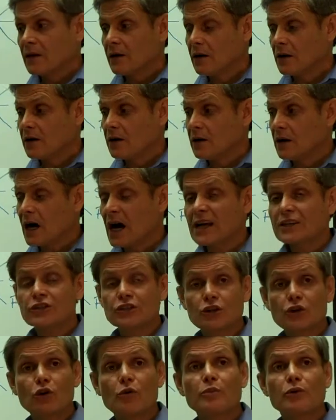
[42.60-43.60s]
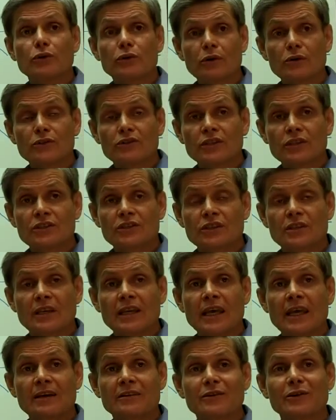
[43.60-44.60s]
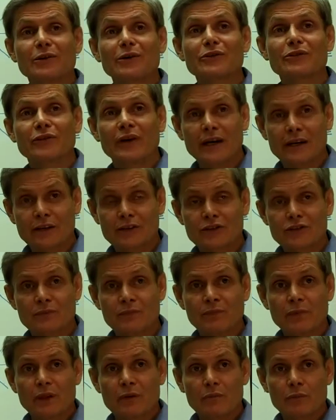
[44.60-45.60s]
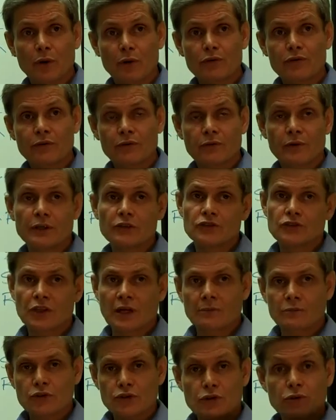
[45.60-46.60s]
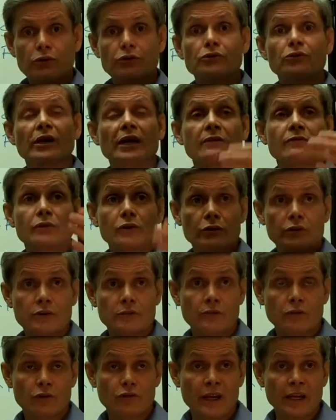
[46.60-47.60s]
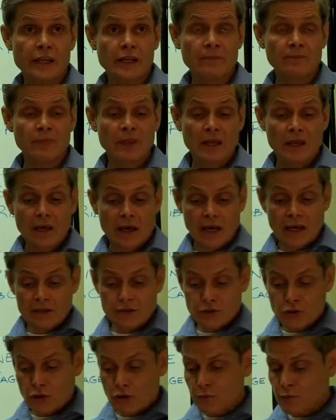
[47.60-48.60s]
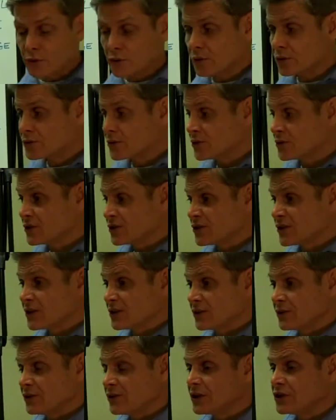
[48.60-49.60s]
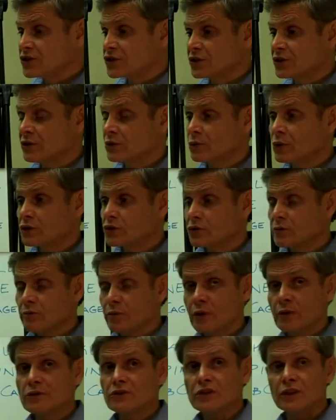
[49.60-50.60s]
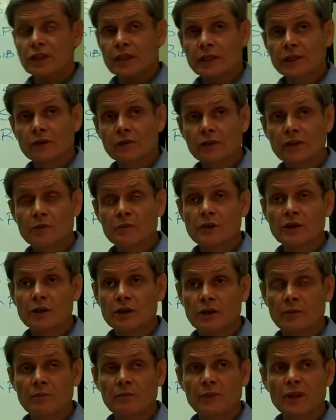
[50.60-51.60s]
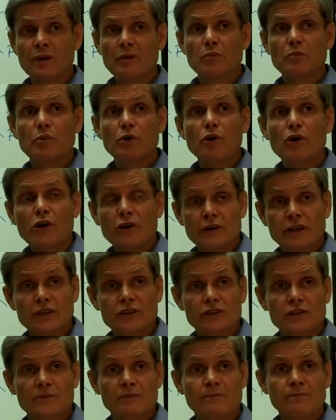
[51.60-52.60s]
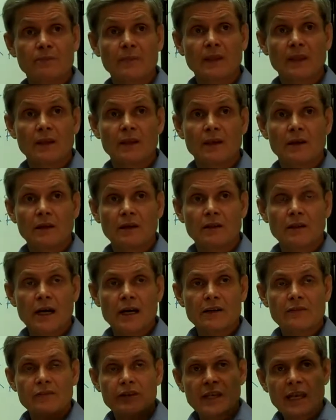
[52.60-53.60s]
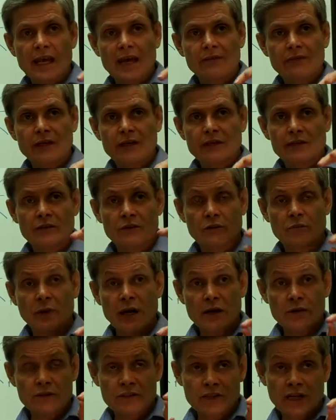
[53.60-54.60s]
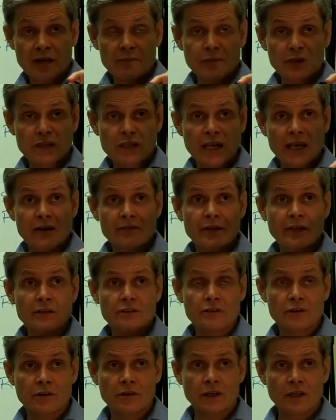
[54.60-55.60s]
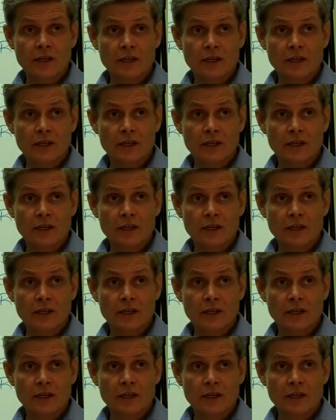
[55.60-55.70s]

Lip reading: osteoporosis and arthritis, both of which I'm sure you have heard of already. Osteoporosis is a condition in which the bones literally become porous. A lot of cavities, microscopic cavities